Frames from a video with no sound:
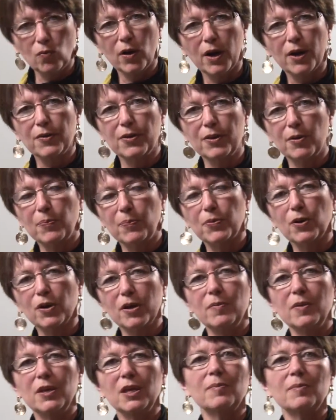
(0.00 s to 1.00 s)
where the
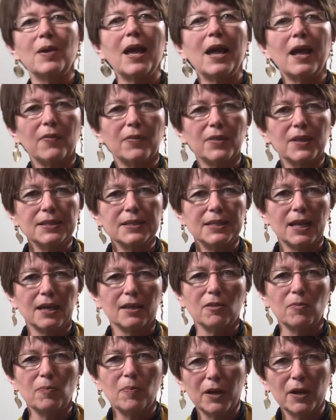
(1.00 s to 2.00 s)
premium and the
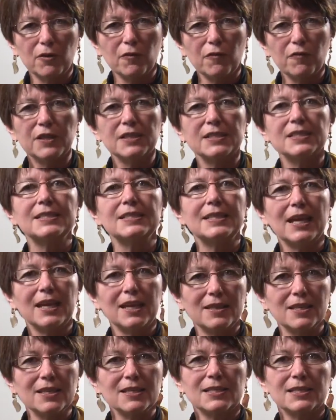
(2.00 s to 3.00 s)
death benefits stay
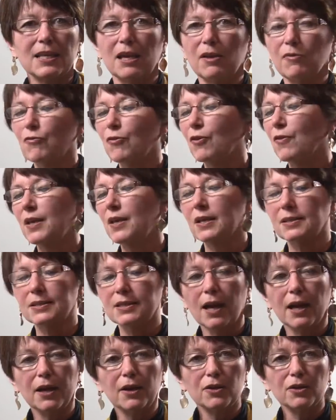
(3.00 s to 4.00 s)
the same for the
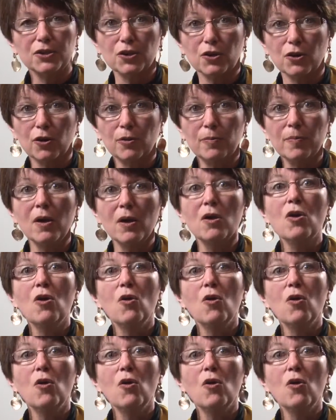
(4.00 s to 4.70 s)
entire term,